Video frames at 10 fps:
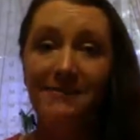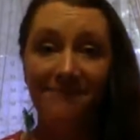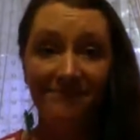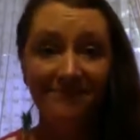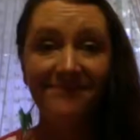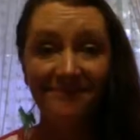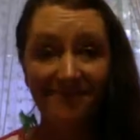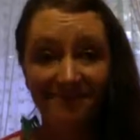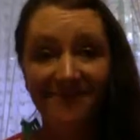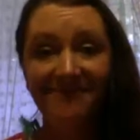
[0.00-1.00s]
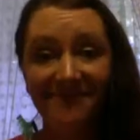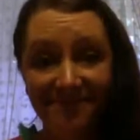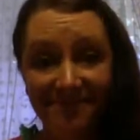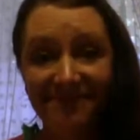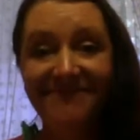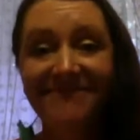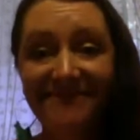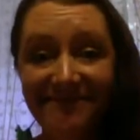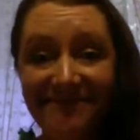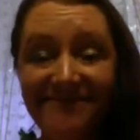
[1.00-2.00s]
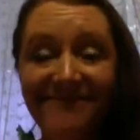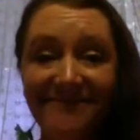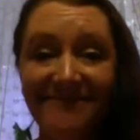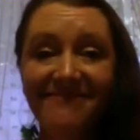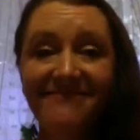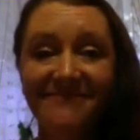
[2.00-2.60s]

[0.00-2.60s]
Yeah, and underneath all of this is shame.